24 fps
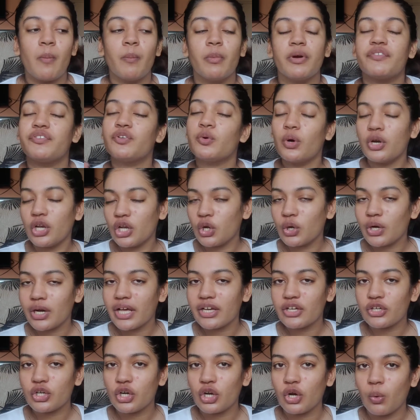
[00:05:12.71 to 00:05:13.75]
but if you want to look
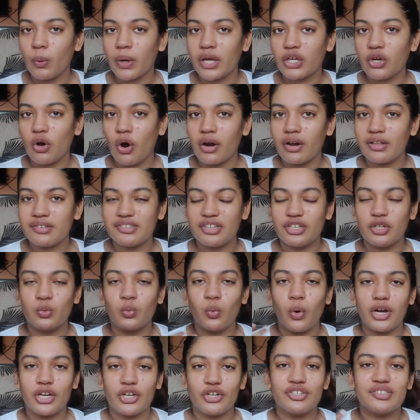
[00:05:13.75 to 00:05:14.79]
like a glowing goddess and you
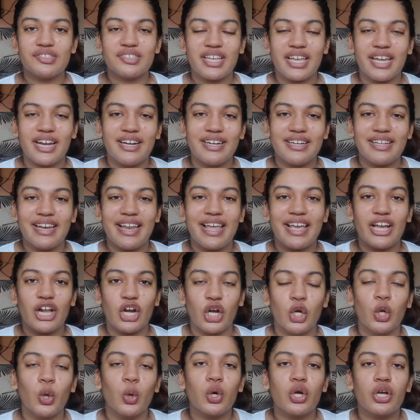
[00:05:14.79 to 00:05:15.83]
want your skin to like
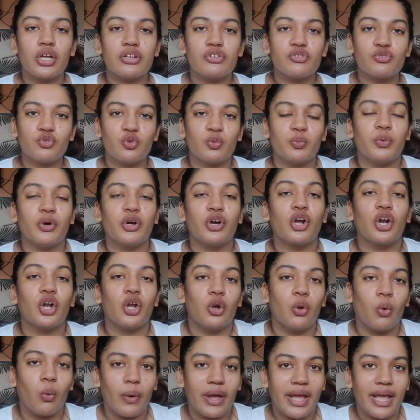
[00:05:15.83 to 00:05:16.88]
look super
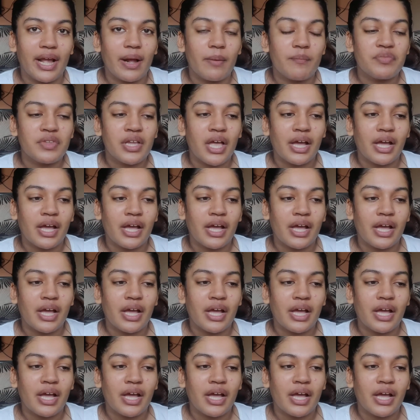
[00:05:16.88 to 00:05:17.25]
glowing